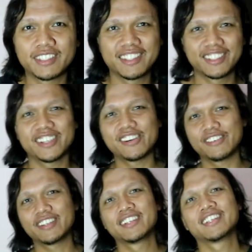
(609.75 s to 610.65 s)

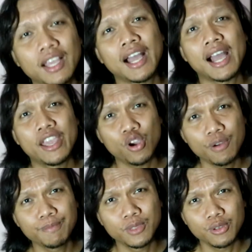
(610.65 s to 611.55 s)
So I
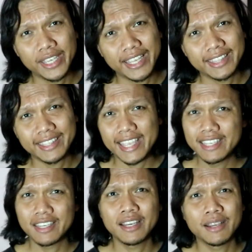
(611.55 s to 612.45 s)
hope you can
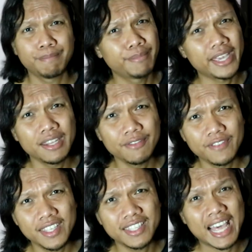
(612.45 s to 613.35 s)
take a
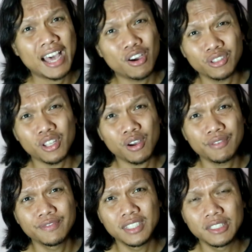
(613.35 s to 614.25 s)
benefit out
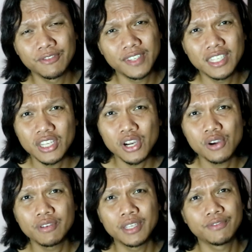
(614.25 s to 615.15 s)
of this
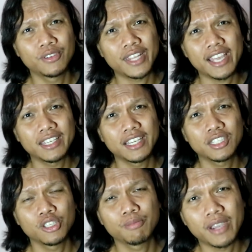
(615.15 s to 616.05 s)
video. If you like
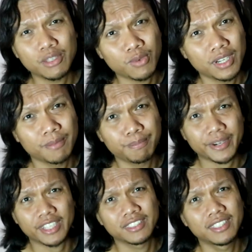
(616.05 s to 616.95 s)
it, you might want to
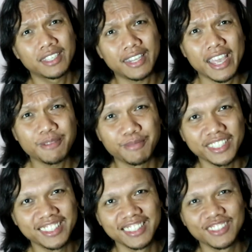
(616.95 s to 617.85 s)
press the like
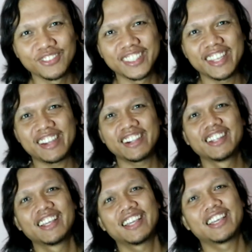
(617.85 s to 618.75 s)
button over
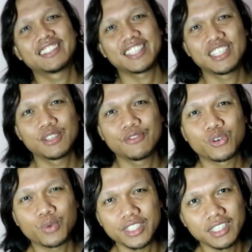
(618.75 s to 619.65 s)
there. And thank you
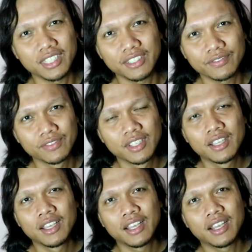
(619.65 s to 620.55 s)
for watching
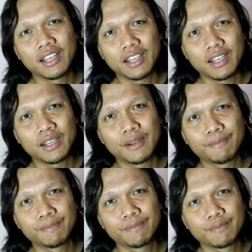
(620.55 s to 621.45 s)

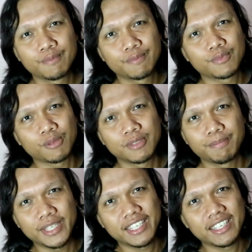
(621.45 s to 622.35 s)
um, from
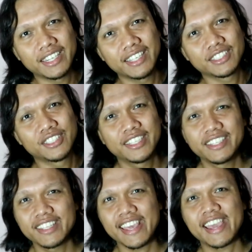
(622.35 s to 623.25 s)
the beginning
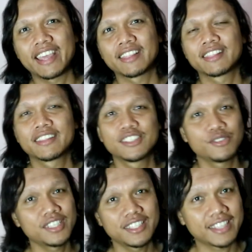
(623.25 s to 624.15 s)
till the end.
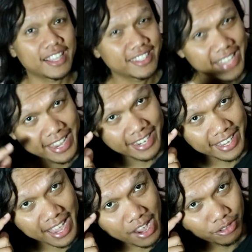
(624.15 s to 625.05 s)
So this is
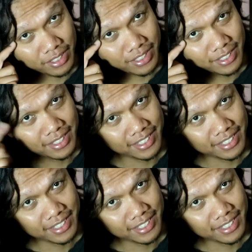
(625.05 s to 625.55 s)
signing out.